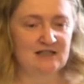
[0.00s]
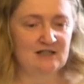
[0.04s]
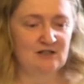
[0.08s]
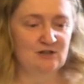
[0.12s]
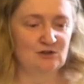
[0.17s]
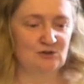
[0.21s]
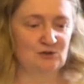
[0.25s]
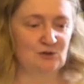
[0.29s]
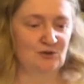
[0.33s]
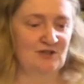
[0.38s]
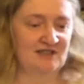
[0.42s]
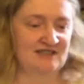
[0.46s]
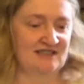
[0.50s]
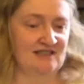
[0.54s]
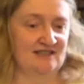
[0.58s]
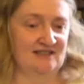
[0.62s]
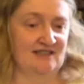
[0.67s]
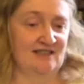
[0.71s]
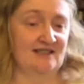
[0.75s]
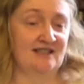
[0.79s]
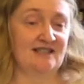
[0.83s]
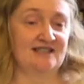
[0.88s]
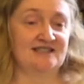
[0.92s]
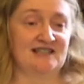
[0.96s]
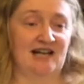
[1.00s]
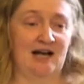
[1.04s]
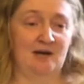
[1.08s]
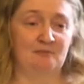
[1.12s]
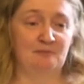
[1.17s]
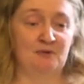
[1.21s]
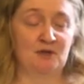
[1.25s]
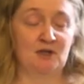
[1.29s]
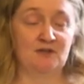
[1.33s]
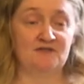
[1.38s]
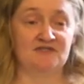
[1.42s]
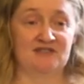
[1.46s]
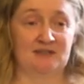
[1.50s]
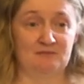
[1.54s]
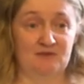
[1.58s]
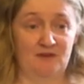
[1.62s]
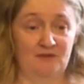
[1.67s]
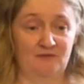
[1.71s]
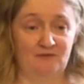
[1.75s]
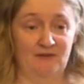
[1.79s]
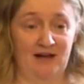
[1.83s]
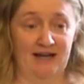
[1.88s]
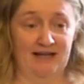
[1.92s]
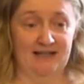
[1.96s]
So this is just an example of some of the
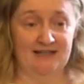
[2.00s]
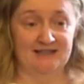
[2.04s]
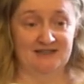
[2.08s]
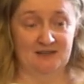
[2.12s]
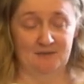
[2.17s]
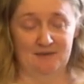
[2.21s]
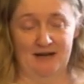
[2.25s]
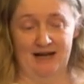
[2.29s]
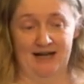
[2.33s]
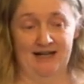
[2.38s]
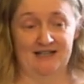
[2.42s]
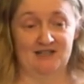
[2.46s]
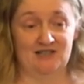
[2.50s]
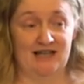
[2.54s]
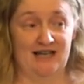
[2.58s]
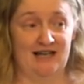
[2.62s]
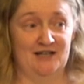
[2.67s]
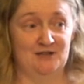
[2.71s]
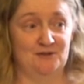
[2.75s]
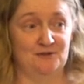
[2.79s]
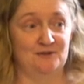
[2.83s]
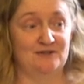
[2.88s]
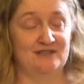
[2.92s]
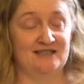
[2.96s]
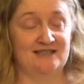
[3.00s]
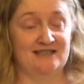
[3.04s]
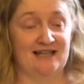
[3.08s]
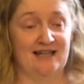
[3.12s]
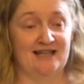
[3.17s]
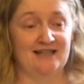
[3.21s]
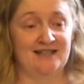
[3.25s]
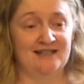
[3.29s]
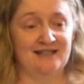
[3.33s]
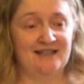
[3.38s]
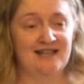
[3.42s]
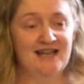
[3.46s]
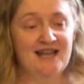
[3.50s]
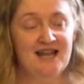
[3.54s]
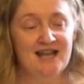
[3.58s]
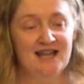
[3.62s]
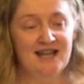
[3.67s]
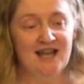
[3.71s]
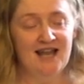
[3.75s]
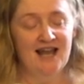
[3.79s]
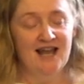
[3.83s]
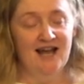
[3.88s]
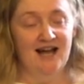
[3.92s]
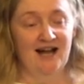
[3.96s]
finds that we actually had on site.
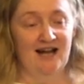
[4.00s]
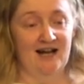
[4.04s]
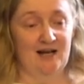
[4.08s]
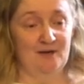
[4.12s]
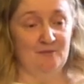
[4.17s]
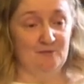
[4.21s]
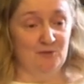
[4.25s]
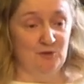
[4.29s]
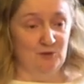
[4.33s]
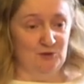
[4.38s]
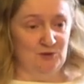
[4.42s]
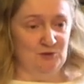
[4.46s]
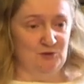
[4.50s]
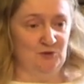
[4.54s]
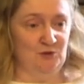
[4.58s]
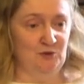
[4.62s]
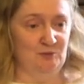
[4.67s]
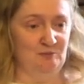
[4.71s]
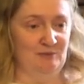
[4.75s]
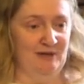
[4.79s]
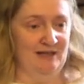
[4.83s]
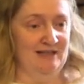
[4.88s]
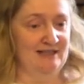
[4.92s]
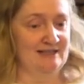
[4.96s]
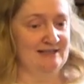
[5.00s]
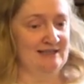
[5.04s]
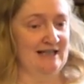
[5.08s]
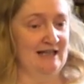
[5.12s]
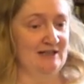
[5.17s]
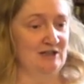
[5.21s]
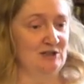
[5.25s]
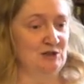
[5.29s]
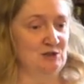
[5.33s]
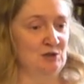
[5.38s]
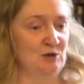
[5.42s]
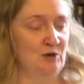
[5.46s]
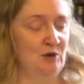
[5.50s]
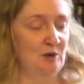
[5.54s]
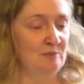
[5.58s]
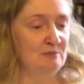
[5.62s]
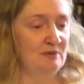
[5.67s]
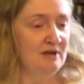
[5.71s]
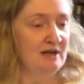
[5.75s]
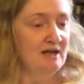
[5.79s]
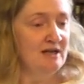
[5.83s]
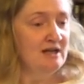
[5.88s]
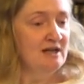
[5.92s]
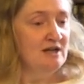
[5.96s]
Um, those two pits at the top,
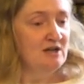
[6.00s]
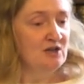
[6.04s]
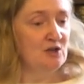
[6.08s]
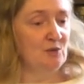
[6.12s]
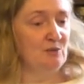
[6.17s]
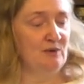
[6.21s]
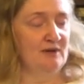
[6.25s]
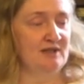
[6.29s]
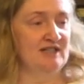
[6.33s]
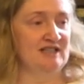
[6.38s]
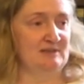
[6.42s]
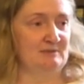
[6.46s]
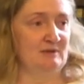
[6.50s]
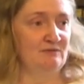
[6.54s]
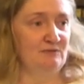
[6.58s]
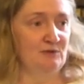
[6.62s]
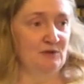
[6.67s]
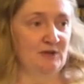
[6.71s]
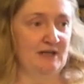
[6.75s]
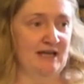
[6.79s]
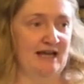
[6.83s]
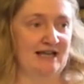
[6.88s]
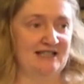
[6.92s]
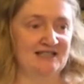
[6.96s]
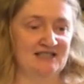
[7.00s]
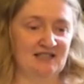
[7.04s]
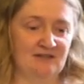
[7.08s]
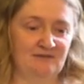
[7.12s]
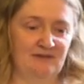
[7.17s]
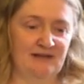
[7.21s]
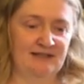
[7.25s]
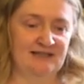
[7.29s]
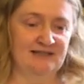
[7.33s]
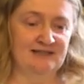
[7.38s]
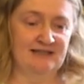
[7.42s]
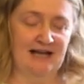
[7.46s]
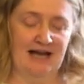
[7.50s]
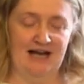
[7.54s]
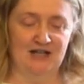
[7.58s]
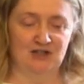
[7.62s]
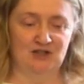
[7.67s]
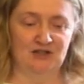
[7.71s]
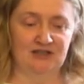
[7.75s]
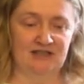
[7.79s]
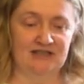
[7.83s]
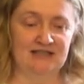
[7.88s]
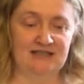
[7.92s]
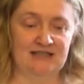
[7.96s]
the one that's been fully excavated
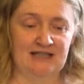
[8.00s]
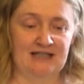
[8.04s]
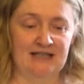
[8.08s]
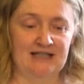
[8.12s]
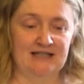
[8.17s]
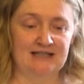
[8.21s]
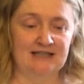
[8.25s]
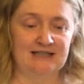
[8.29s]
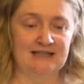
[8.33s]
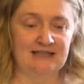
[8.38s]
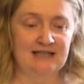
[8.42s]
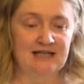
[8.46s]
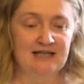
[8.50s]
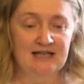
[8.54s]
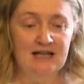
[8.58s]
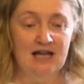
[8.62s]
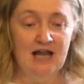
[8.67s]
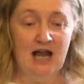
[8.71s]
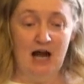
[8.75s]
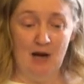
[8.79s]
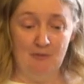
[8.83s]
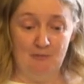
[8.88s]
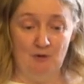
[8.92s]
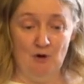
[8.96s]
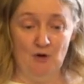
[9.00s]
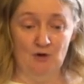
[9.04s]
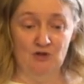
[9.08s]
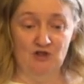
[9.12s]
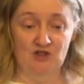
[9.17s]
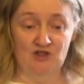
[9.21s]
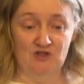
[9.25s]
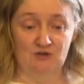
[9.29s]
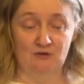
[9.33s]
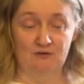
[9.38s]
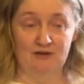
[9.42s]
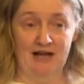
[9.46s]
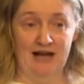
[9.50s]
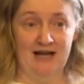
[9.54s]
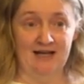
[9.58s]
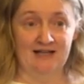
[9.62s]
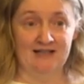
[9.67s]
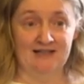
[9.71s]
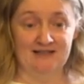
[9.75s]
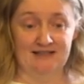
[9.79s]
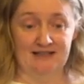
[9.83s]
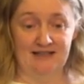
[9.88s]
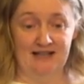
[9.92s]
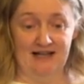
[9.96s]
actually contained a polished stone
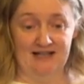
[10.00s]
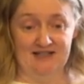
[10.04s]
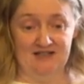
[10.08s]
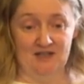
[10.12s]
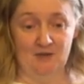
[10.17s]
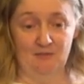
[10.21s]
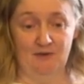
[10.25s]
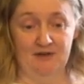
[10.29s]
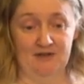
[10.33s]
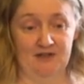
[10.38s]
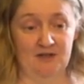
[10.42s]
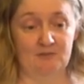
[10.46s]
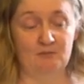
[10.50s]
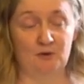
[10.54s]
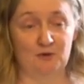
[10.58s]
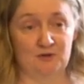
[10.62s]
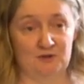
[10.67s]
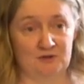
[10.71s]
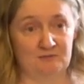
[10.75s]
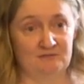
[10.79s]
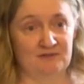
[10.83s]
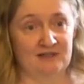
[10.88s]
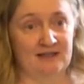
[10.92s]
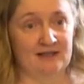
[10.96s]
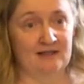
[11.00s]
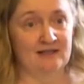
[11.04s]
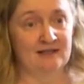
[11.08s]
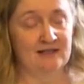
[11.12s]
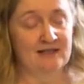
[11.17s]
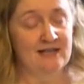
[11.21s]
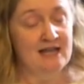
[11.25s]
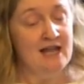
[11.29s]
axe, and that's the one at the bottom there.